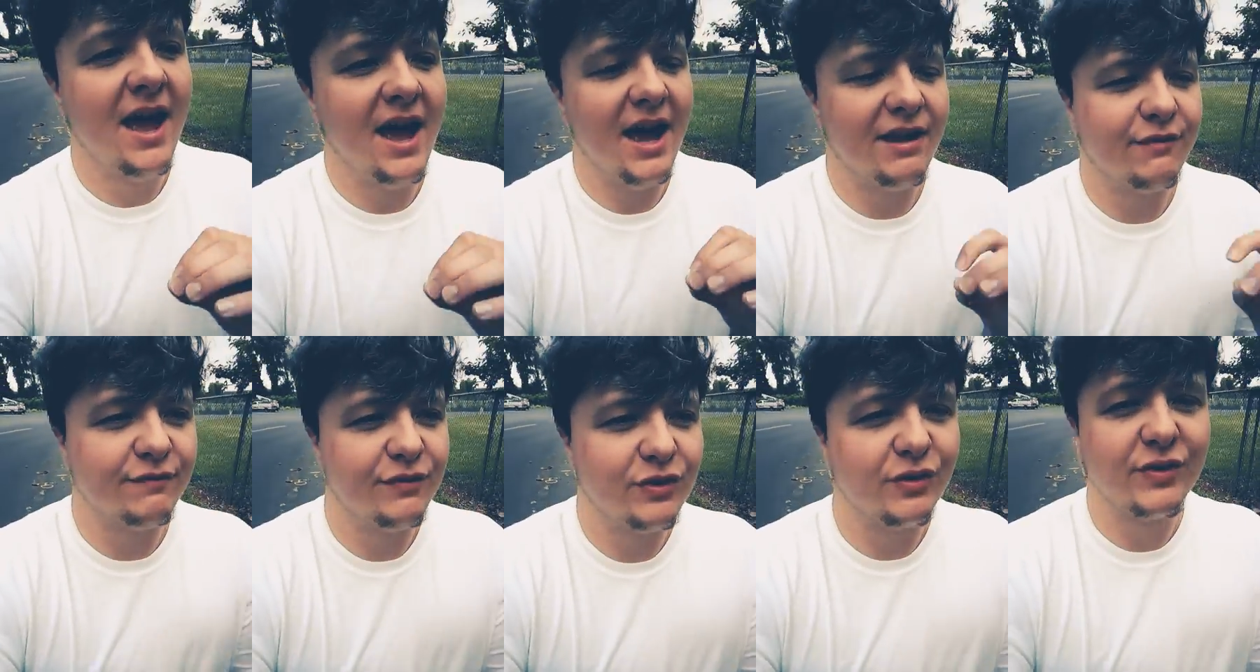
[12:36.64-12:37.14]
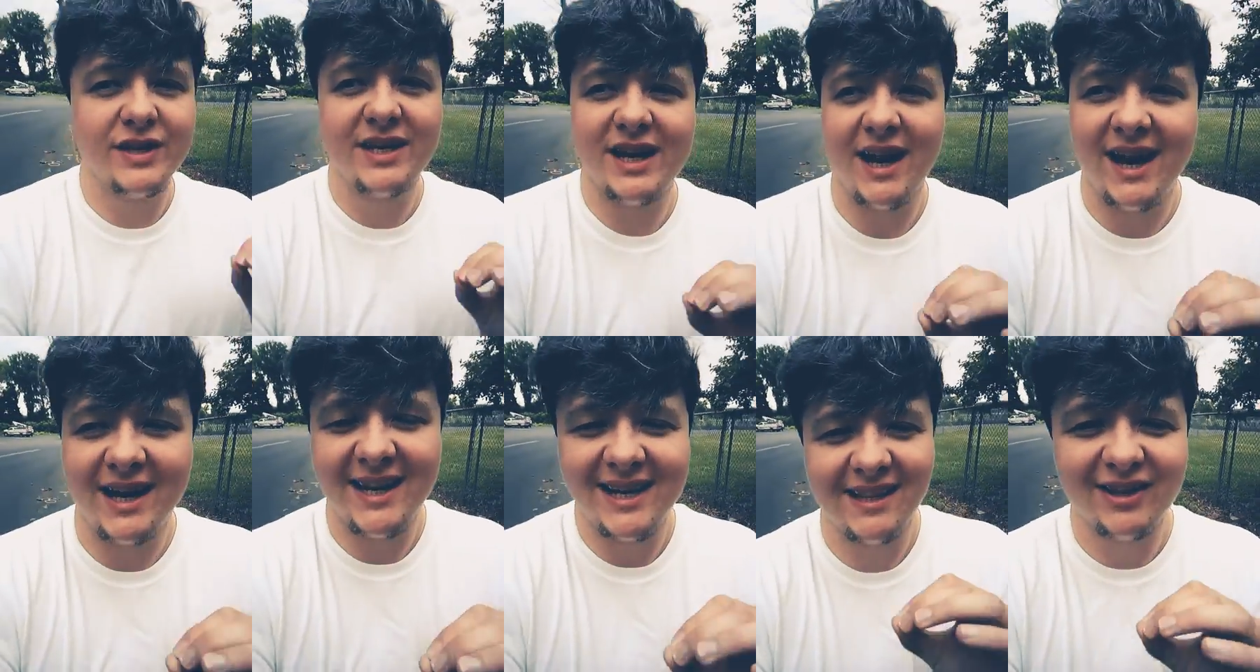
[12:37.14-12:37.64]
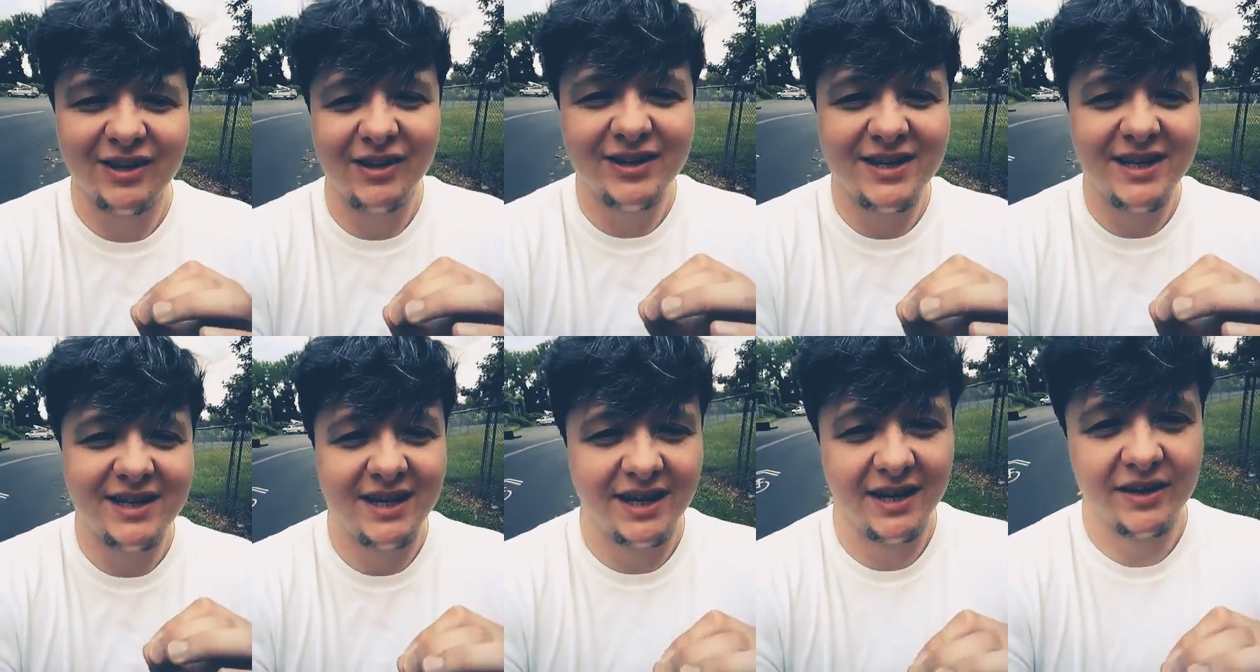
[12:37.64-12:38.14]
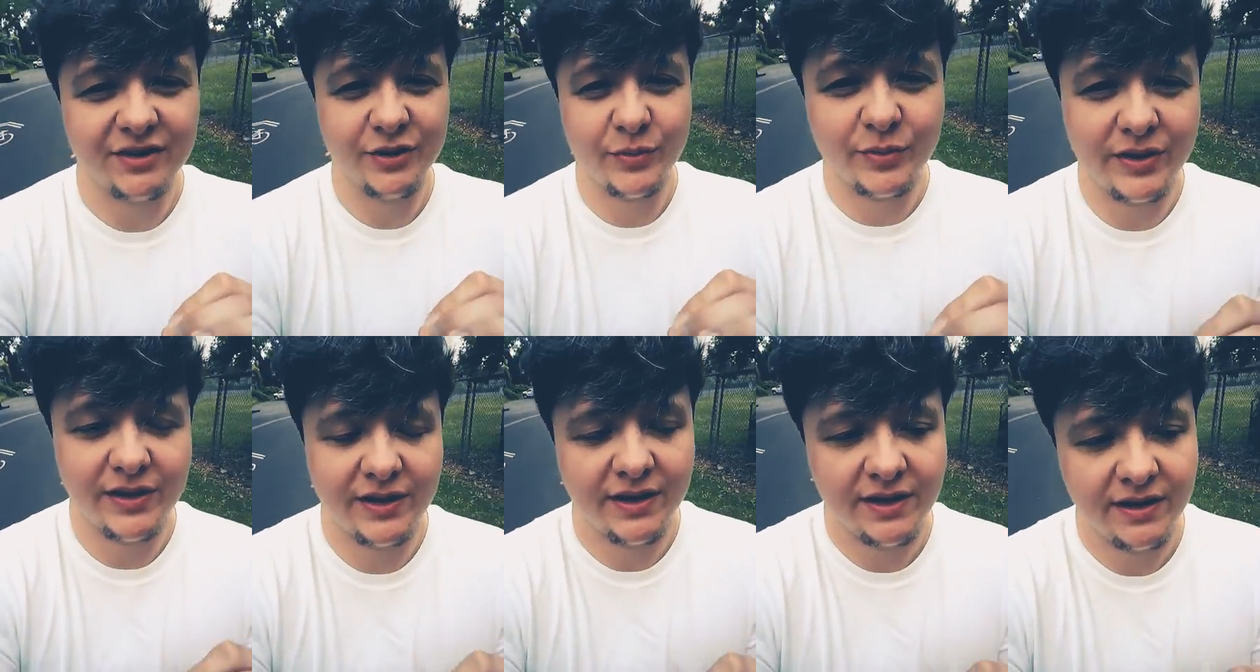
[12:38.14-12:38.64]
and view the tiny little details
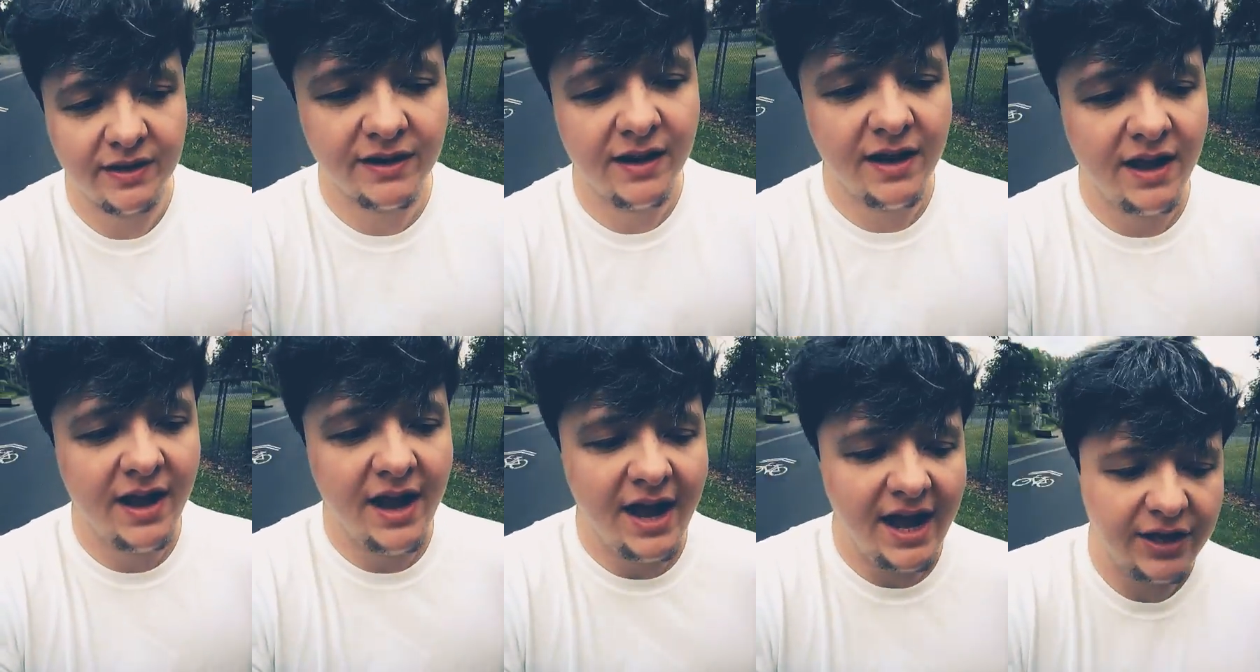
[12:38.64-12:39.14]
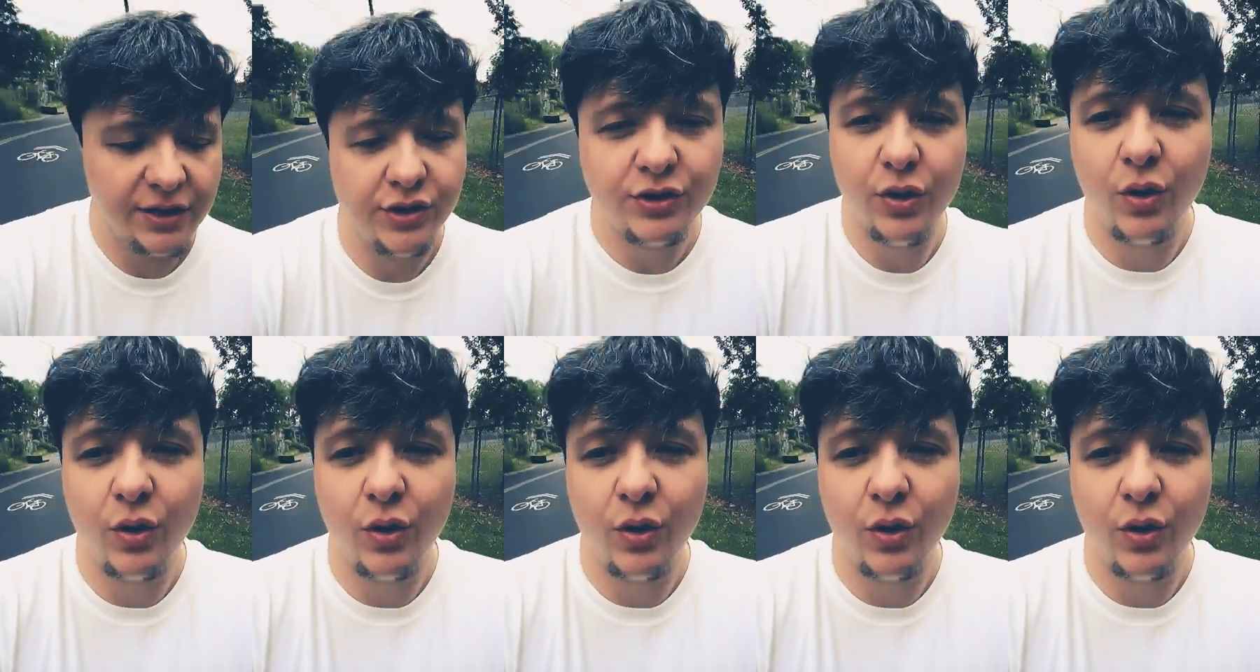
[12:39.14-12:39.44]
within. And